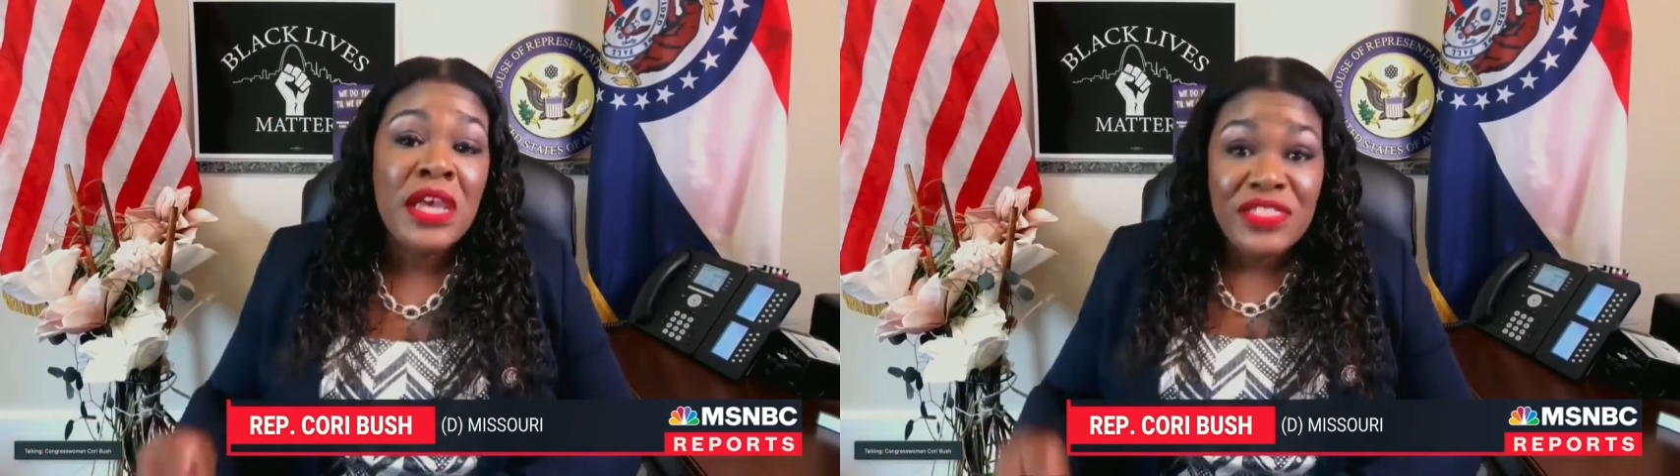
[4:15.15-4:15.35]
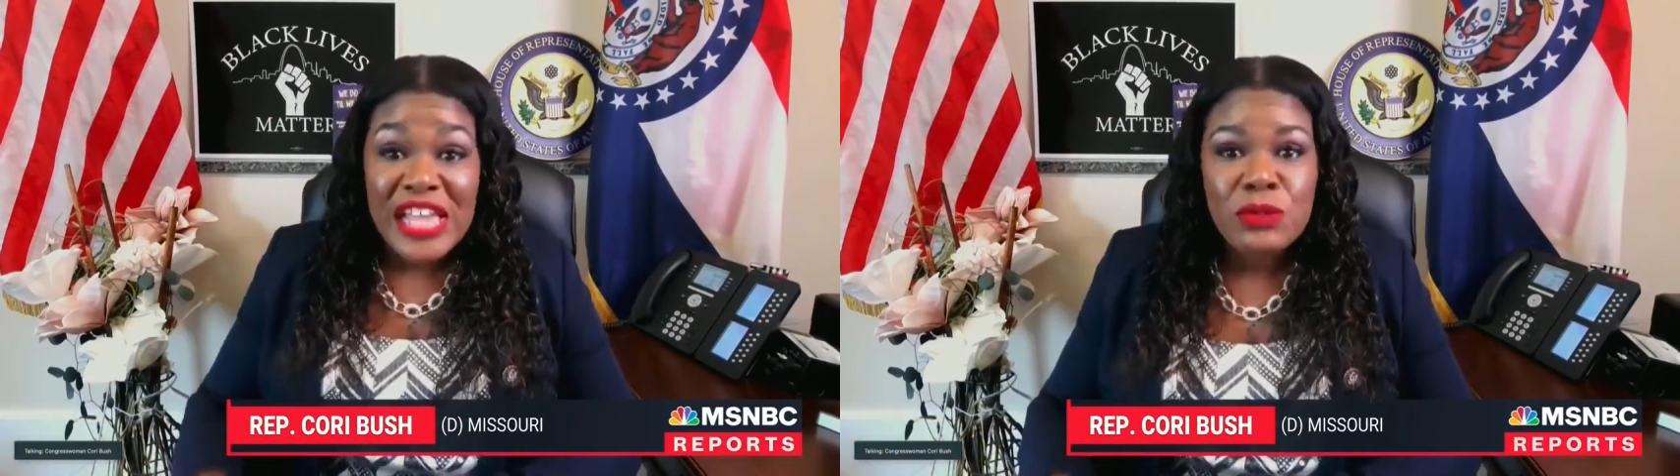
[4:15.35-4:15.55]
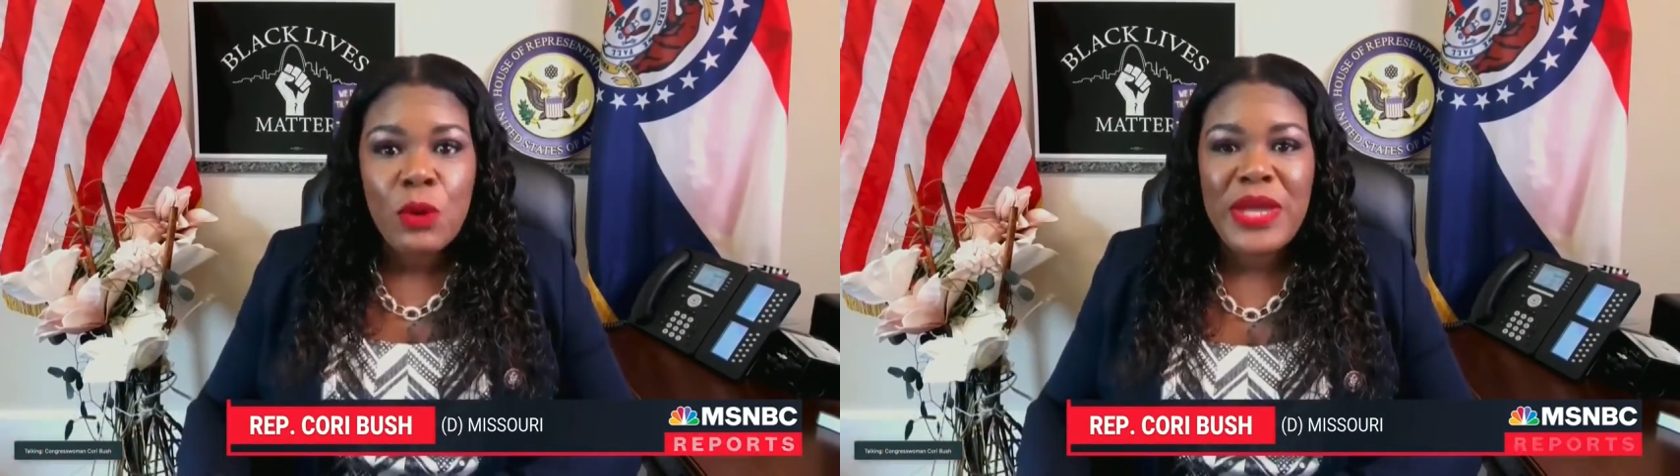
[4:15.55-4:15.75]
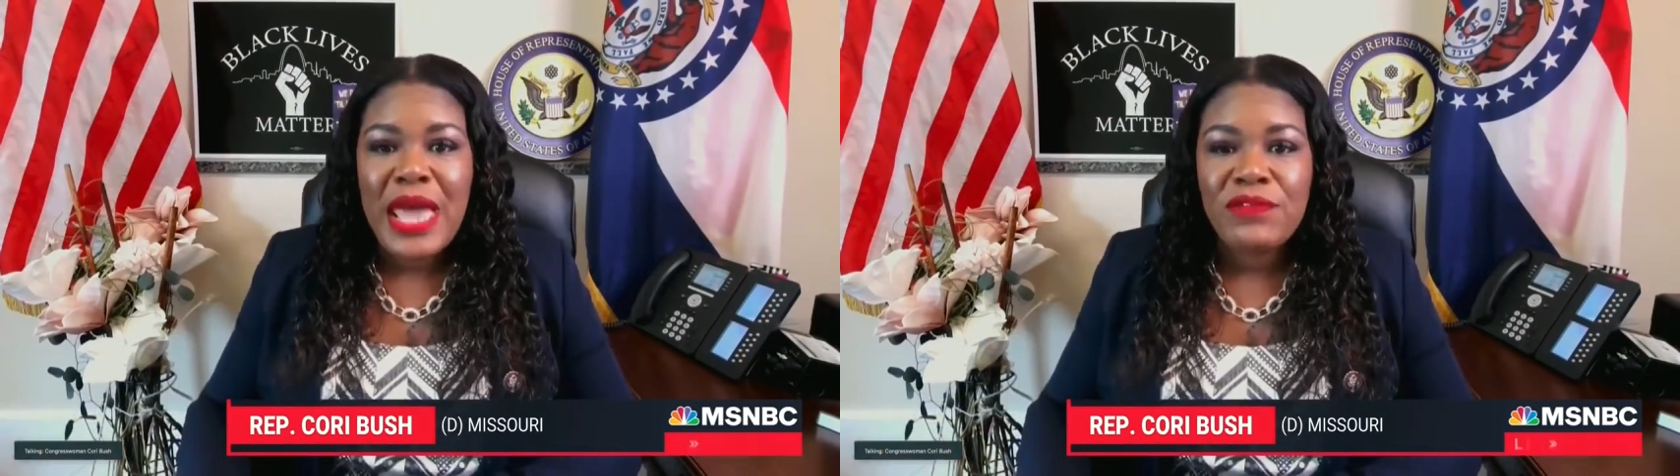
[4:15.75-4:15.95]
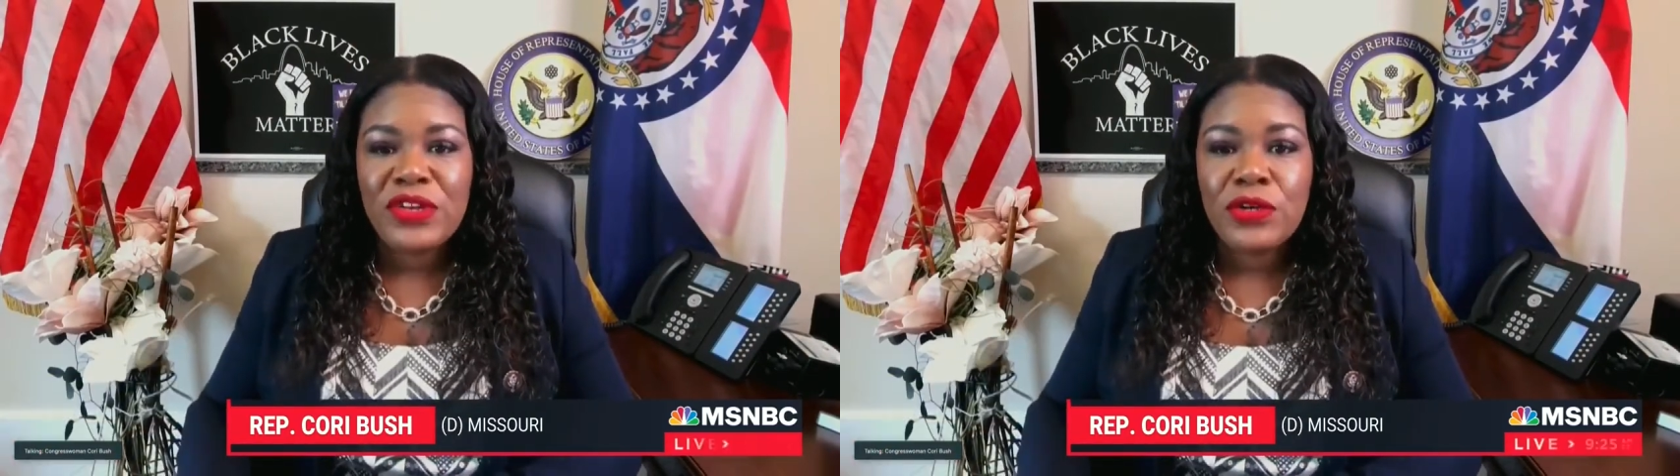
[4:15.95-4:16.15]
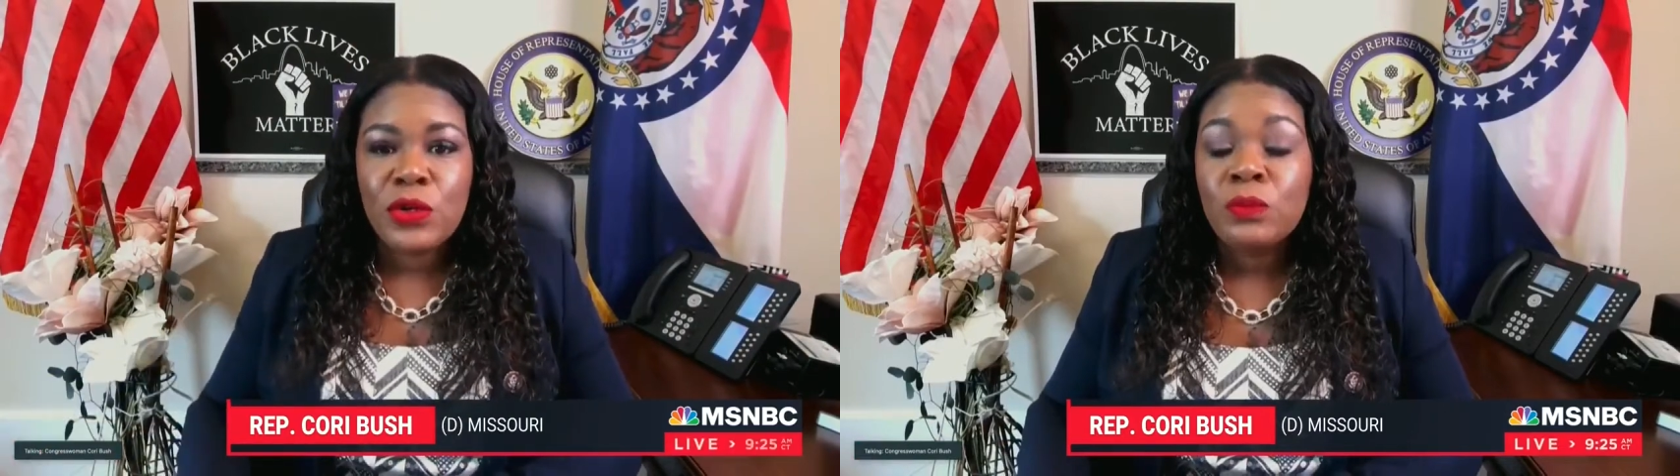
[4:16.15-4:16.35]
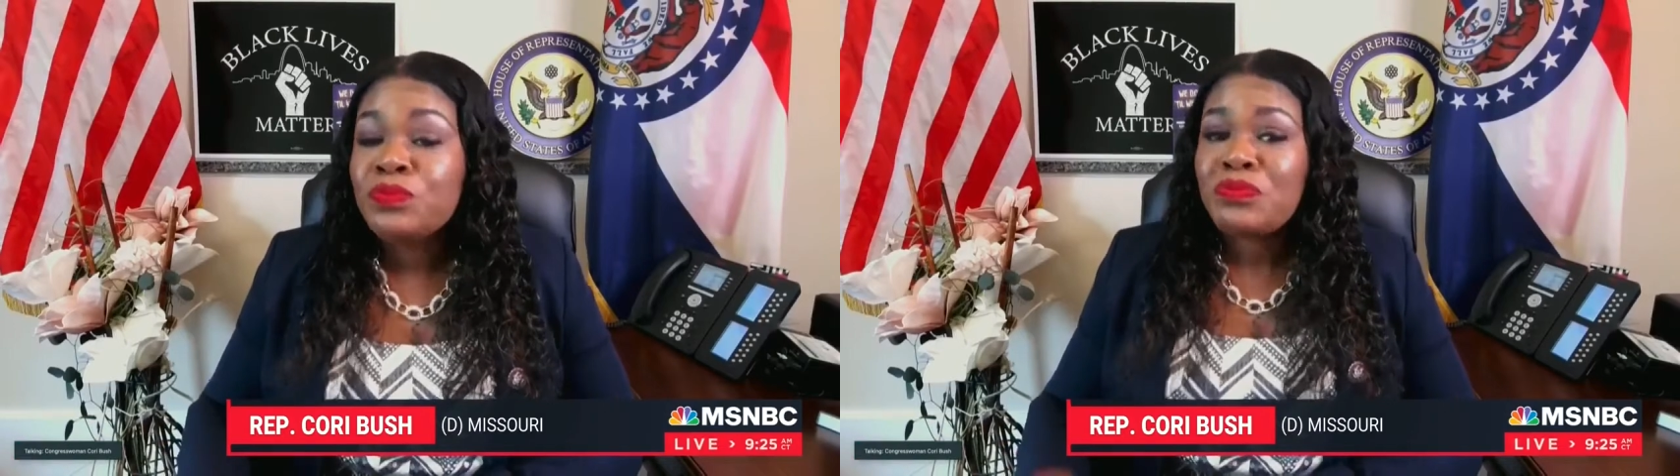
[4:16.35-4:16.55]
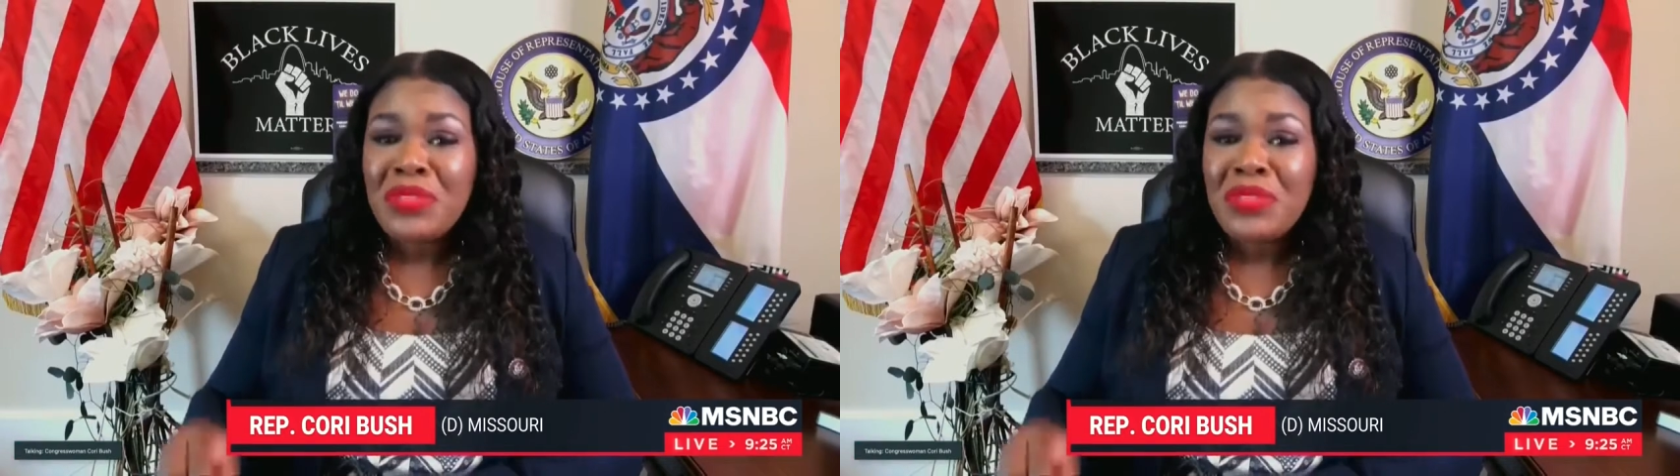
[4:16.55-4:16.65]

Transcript: That's what we have to do.